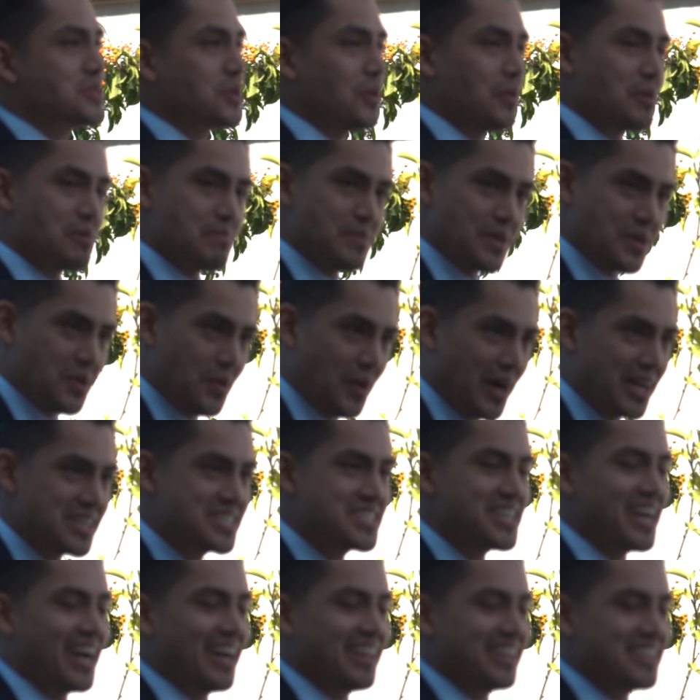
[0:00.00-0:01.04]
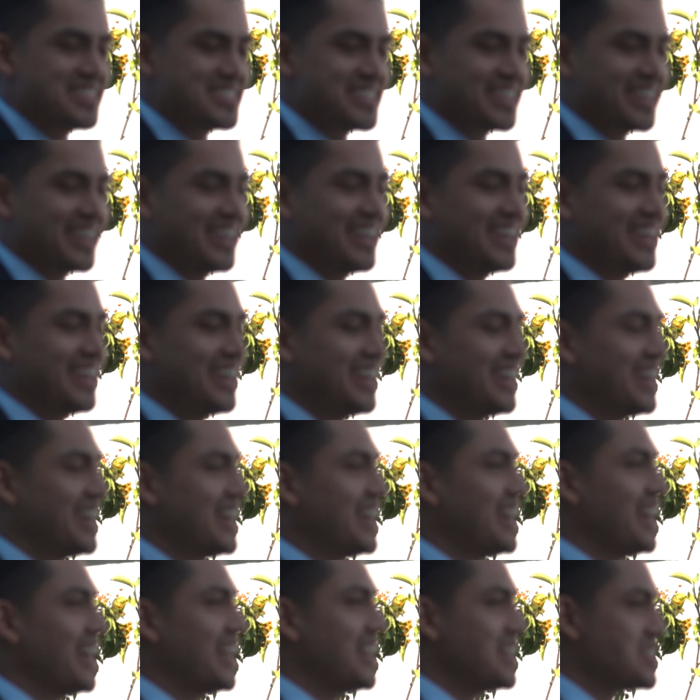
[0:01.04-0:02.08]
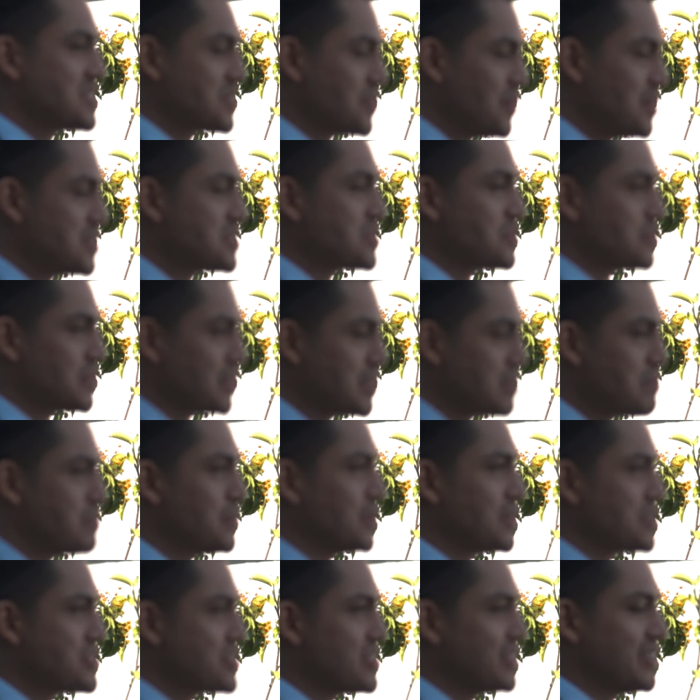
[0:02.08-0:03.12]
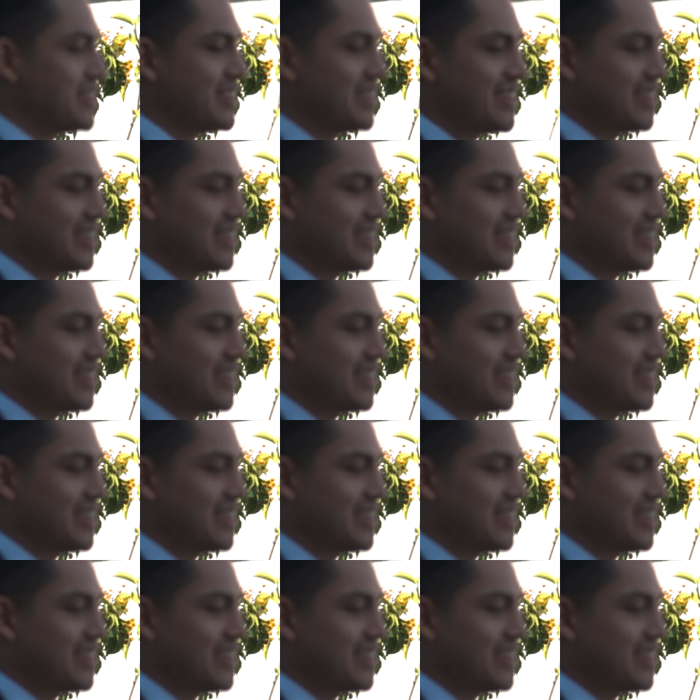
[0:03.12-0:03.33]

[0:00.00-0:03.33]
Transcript: going to be quite challenging, and it's going to really push you.